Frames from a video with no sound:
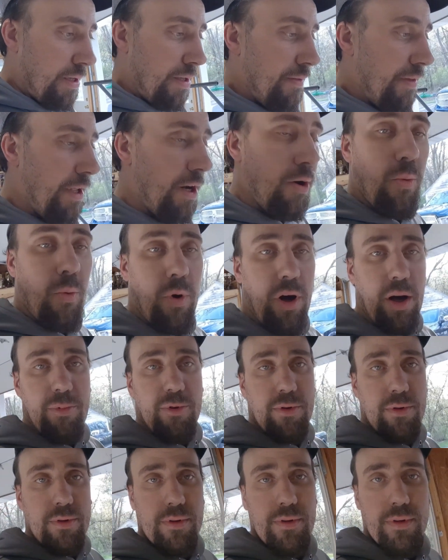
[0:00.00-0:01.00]
they don't
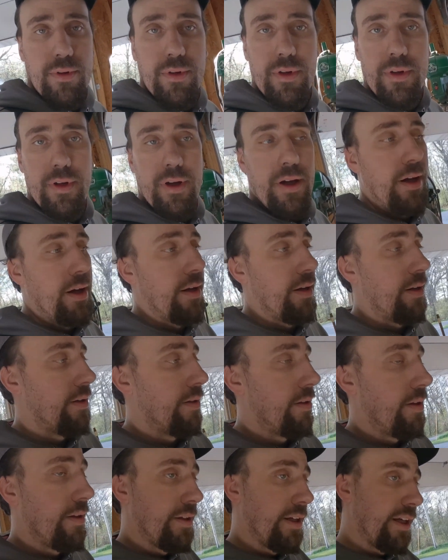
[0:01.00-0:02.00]
wobble,
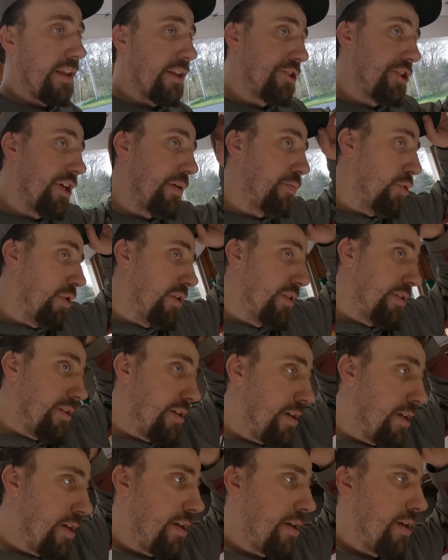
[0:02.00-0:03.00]
unlike the cheap ones.
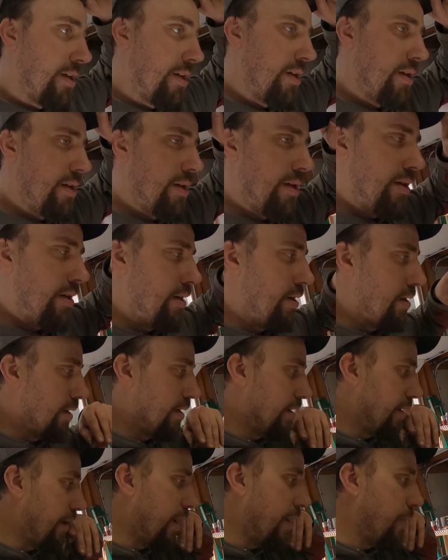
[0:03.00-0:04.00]

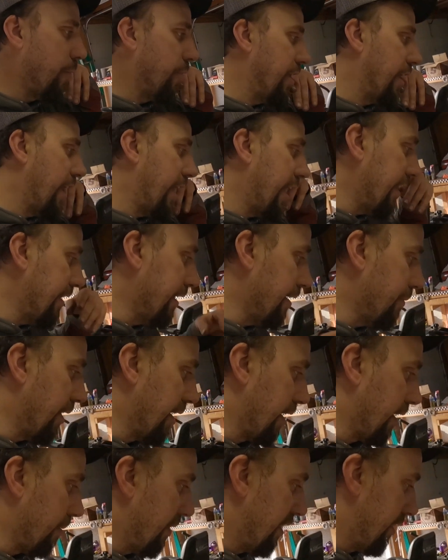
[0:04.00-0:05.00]
I would highly
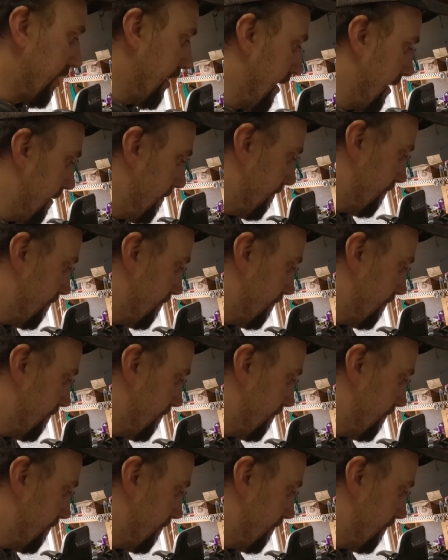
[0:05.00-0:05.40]
recommend that.